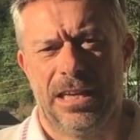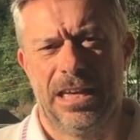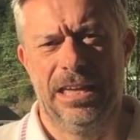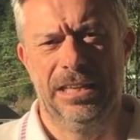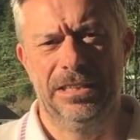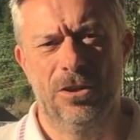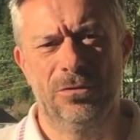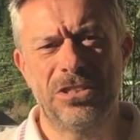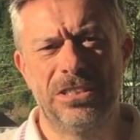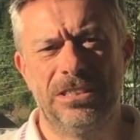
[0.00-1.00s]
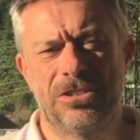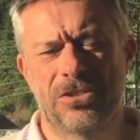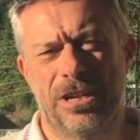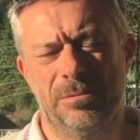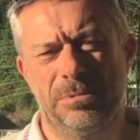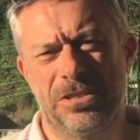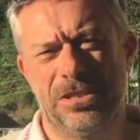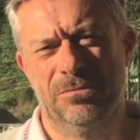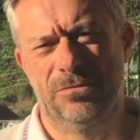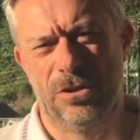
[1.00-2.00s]
and obviously described its
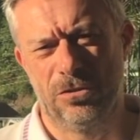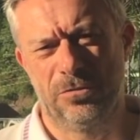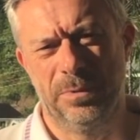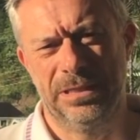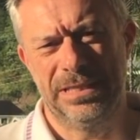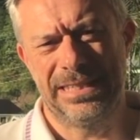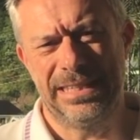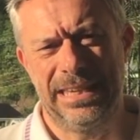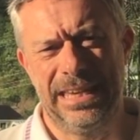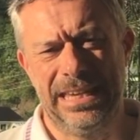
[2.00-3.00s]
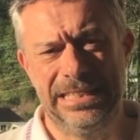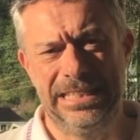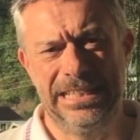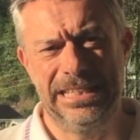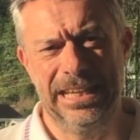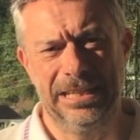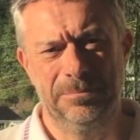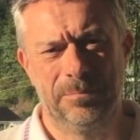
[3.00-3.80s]
involvement in D-Day.